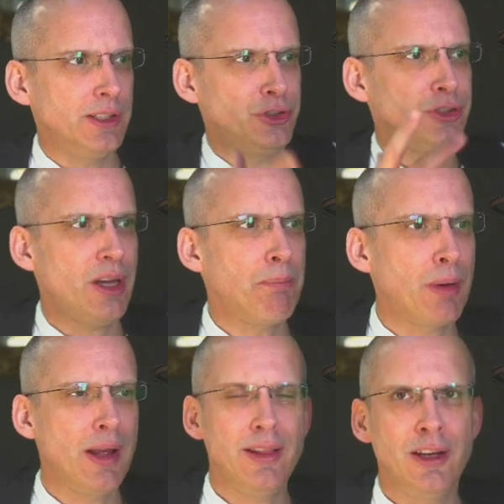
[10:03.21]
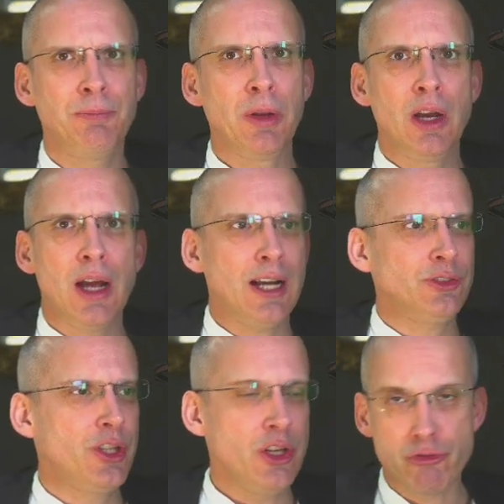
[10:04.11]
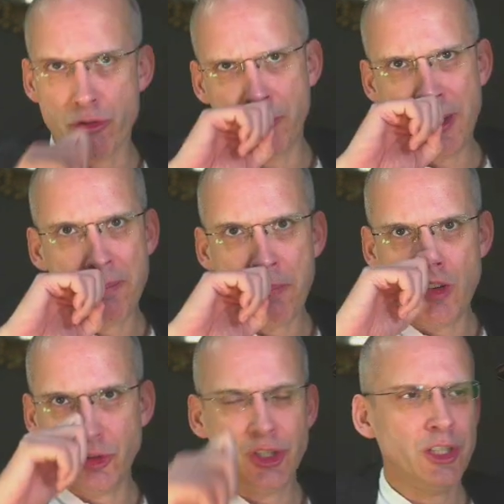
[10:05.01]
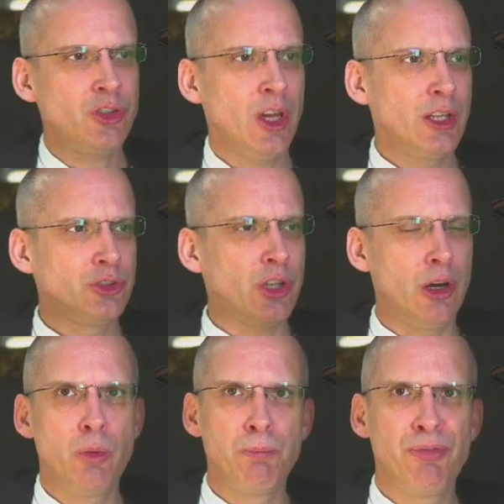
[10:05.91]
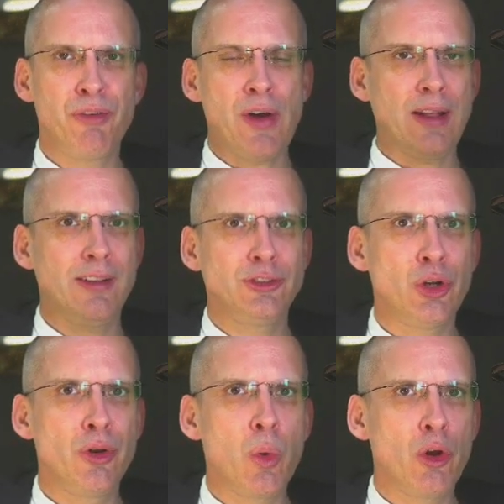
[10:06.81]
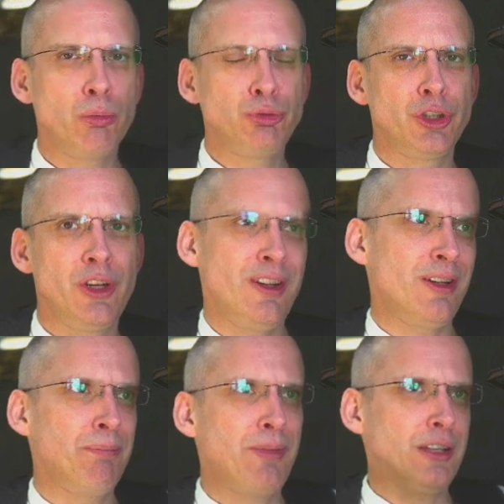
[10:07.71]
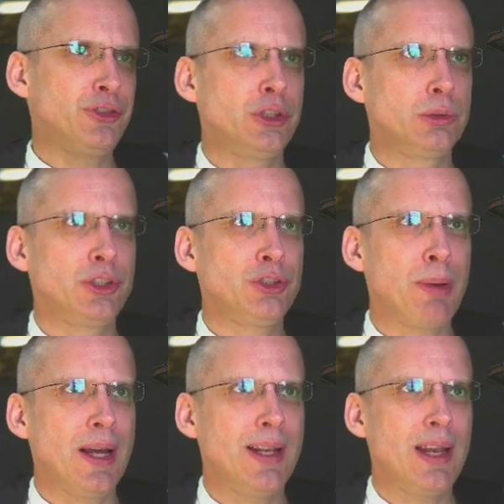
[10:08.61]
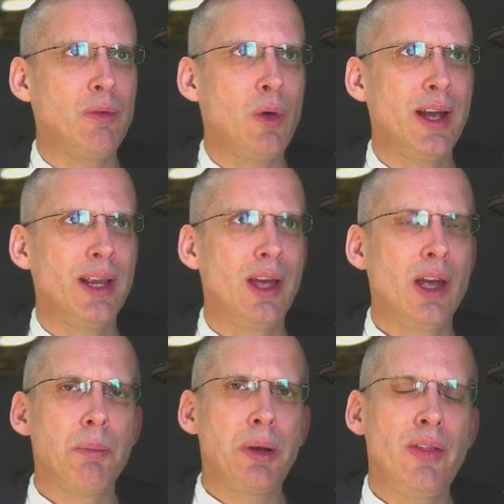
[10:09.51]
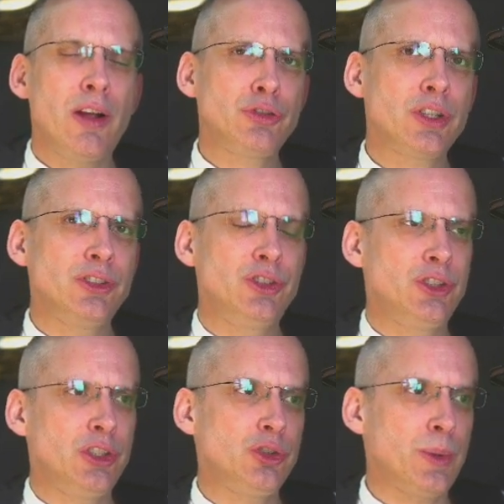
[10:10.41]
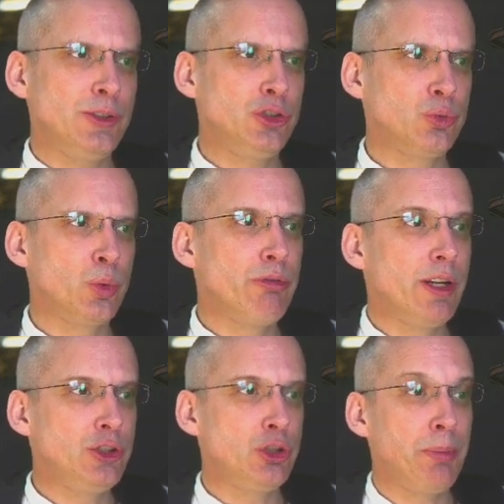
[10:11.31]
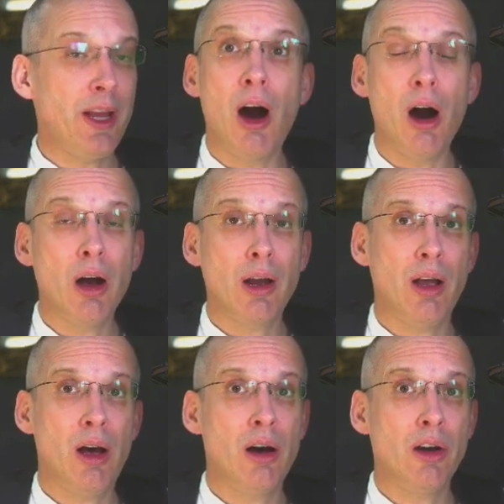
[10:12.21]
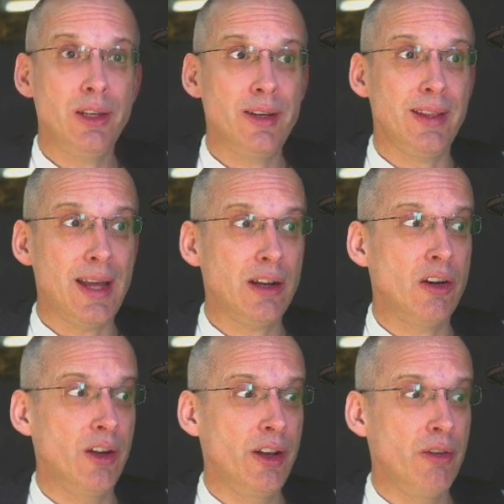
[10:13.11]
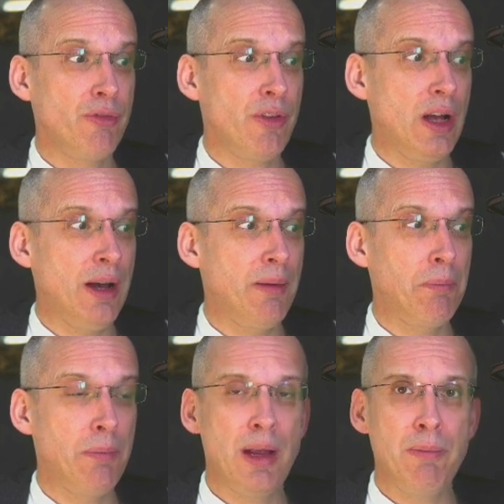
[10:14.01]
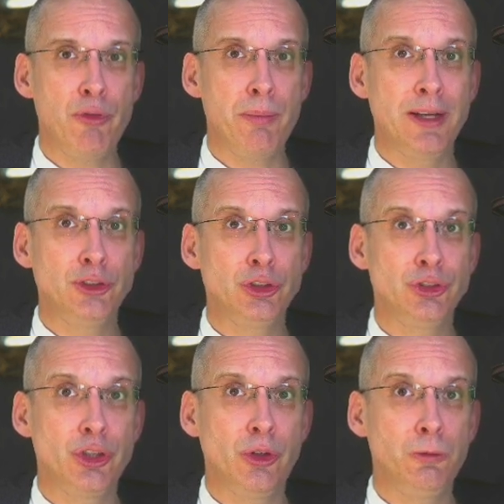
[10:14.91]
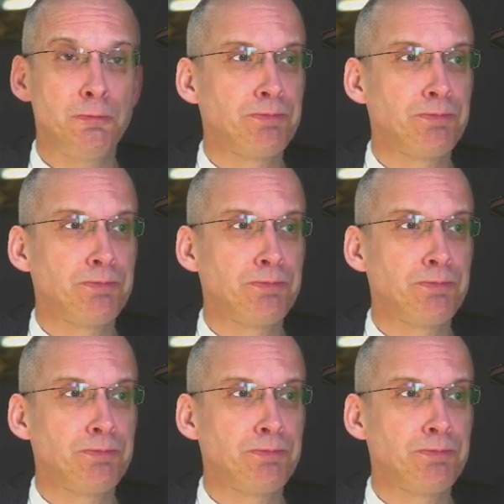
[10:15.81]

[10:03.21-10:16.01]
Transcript: There's a template that has these drop down boxes. So the fact that there's only one option in them, they're still displayed anyway. But in those kinds of situations, we really should be hiding that kind of information too.